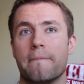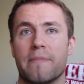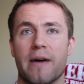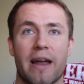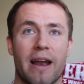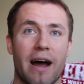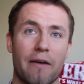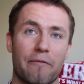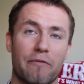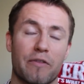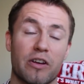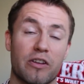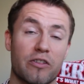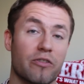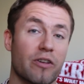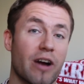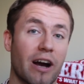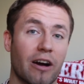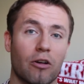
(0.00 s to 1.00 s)
And I think
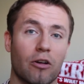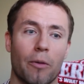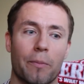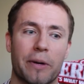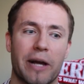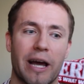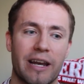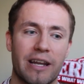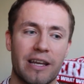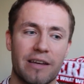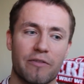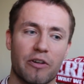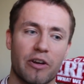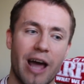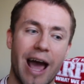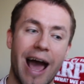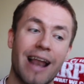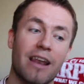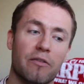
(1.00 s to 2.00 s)
Jurgen Klopp can
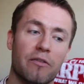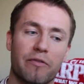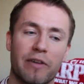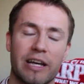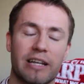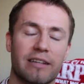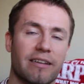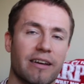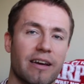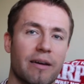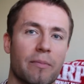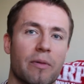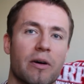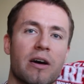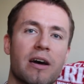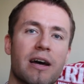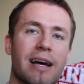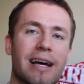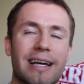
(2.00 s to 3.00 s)
even elevate
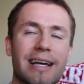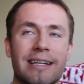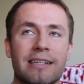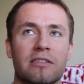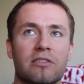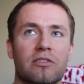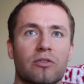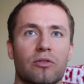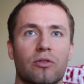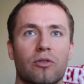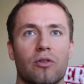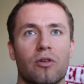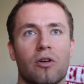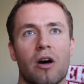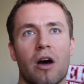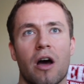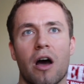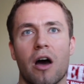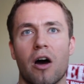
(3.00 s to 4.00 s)
him
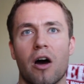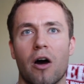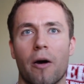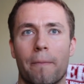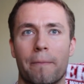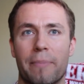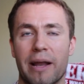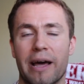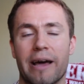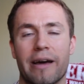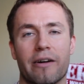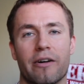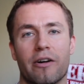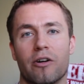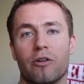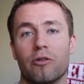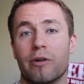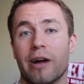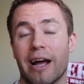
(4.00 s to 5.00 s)
into a
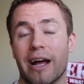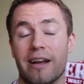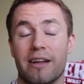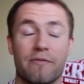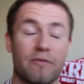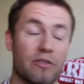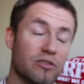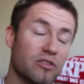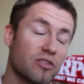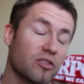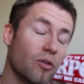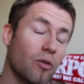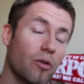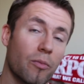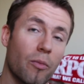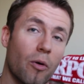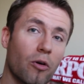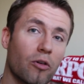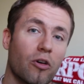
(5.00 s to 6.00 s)
player who can even
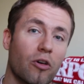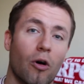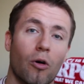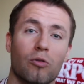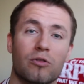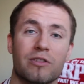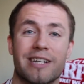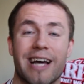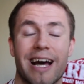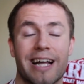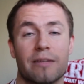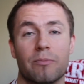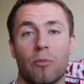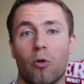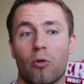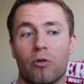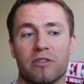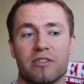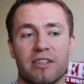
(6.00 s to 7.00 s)
score more goals, get
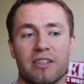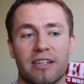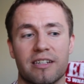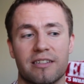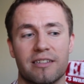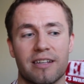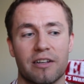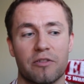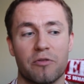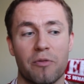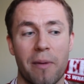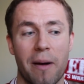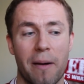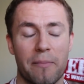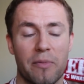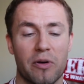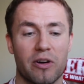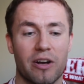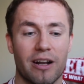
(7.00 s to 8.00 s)
more assists. And
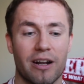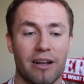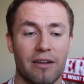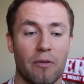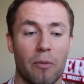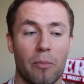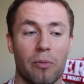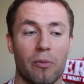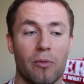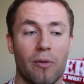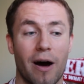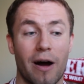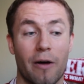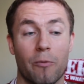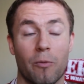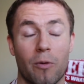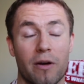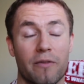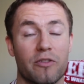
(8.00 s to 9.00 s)
remember that Liverpool
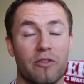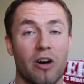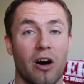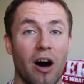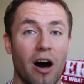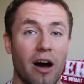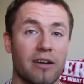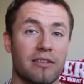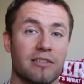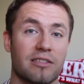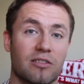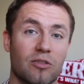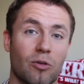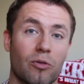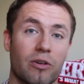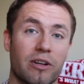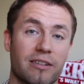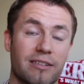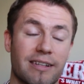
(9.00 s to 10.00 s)
are one of the highest
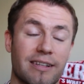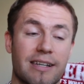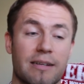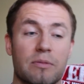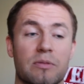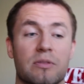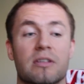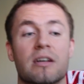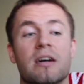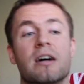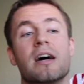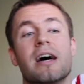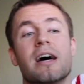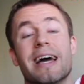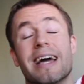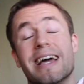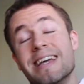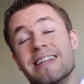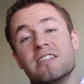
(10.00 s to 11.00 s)
scoring teams
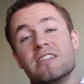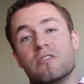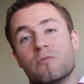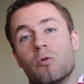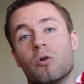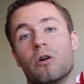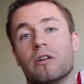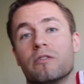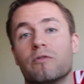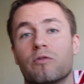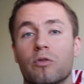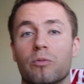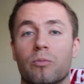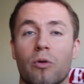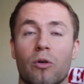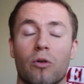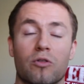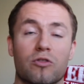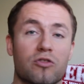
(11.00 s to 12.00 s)
in the world
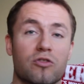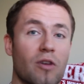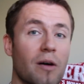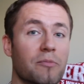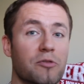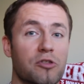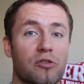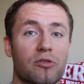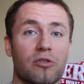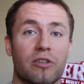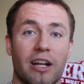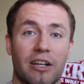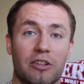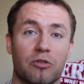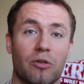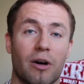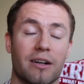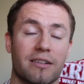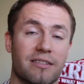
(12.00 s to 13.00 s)
football, so I'm sure that
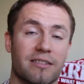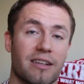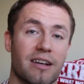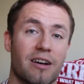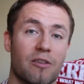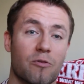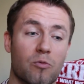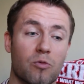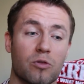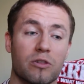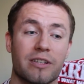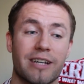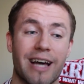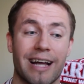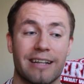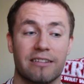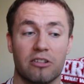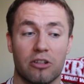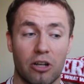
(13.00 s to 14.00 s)
Draxler would
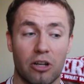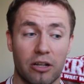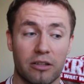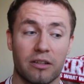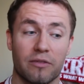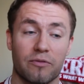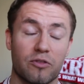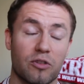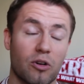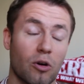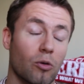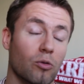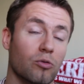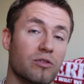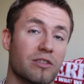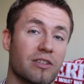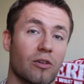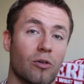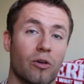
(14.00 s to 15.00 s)
get a lot of
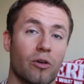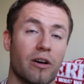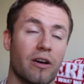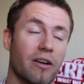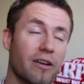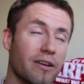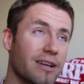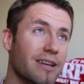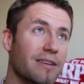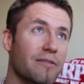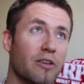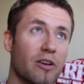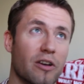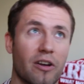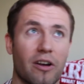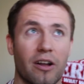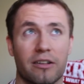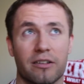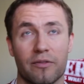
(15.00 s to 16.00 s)
goals or even
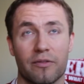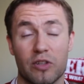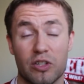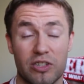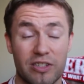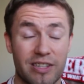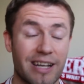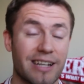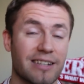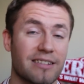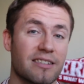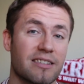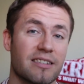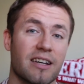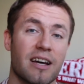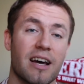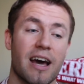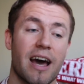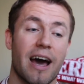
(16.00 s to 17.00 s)
a lot of
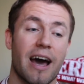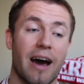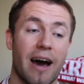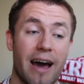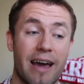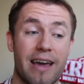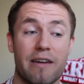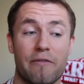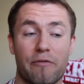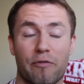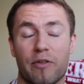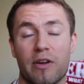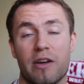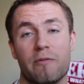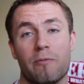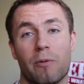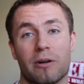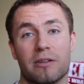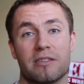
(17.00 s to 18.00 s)
assists if
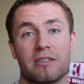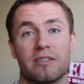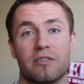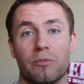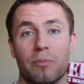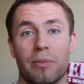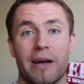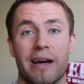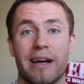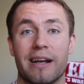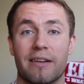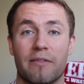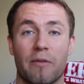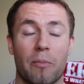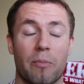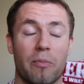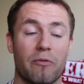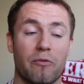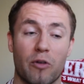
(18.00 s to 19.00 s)
he was to play
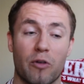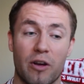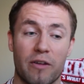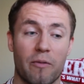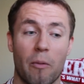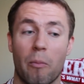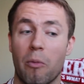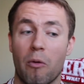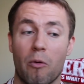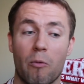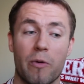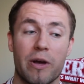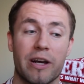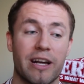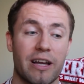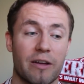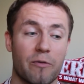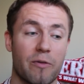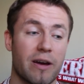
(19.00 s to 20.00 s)
Liverpool, for Liverpool,
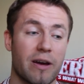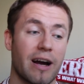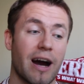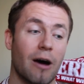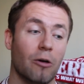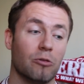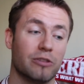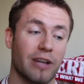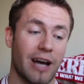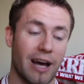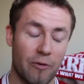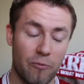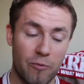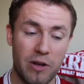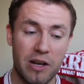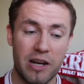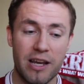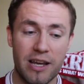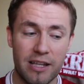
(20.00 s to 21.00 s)
week in, week out. And
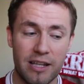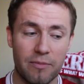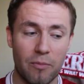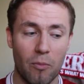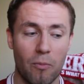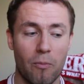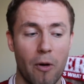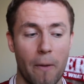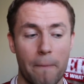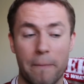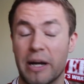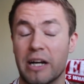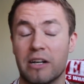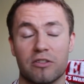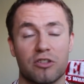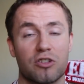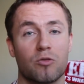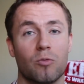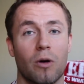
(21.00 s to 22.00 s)
we need a
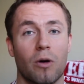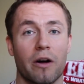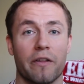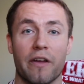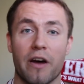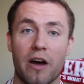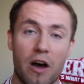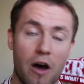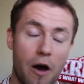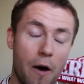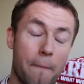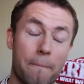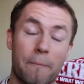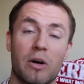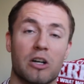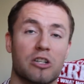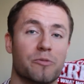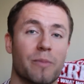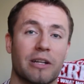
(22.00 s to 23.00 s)
bigger squad, a
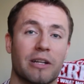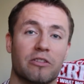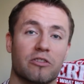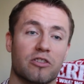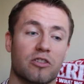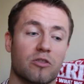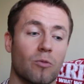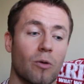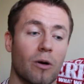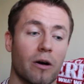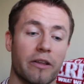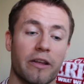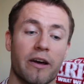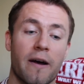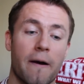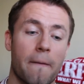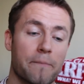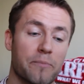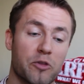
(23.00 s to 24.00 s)
much better squad,
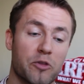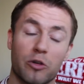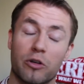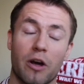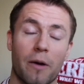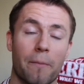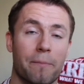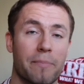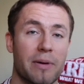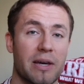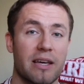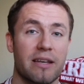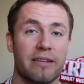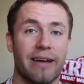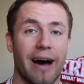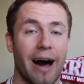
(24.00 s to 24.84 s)
to compete.